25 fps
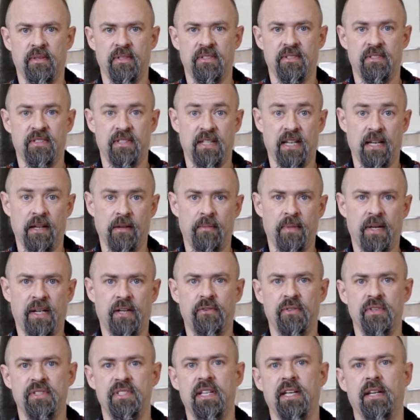single
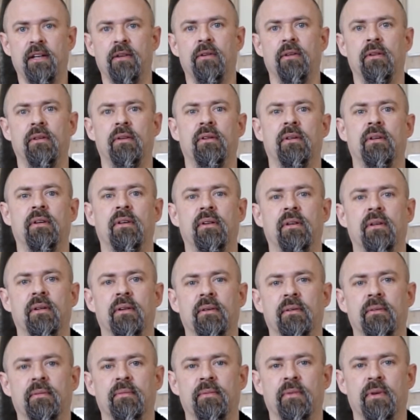battery, single
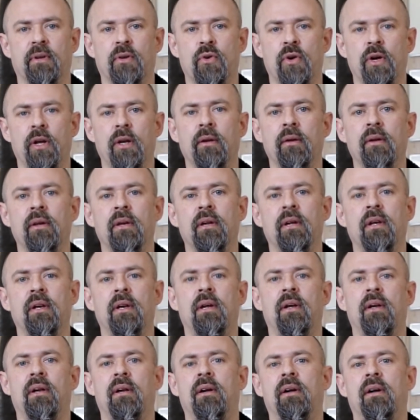coil,
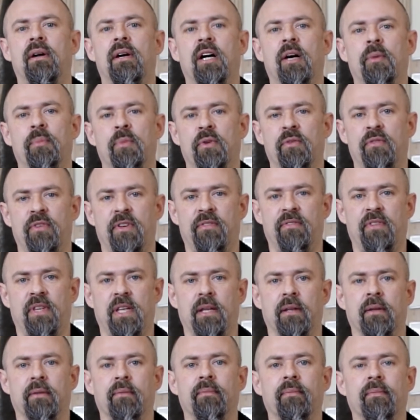up to 15.